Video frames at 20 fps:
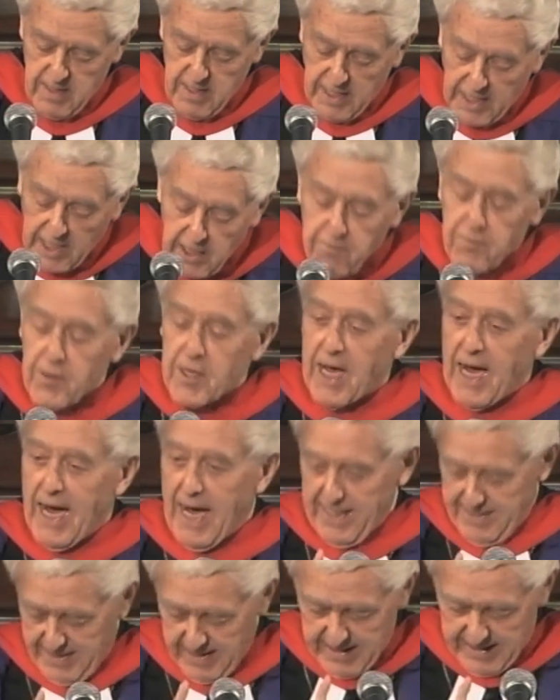Every
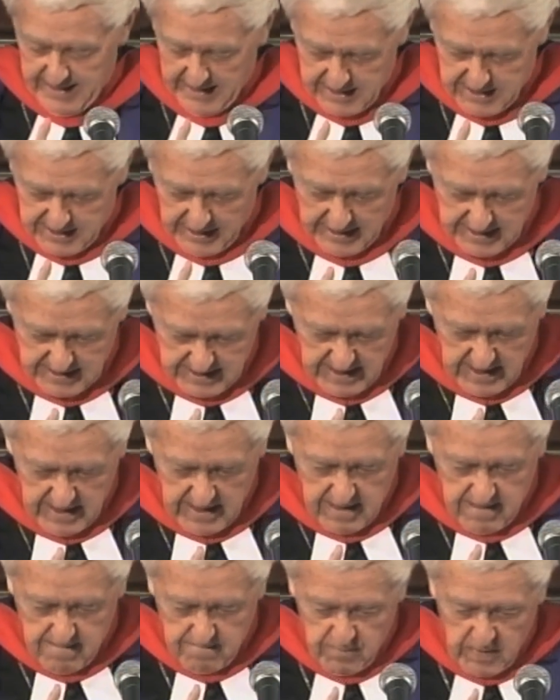heart," he says,
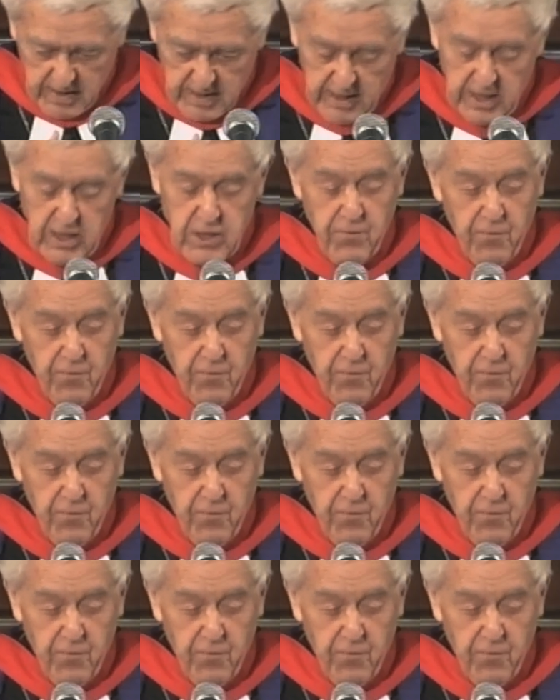"is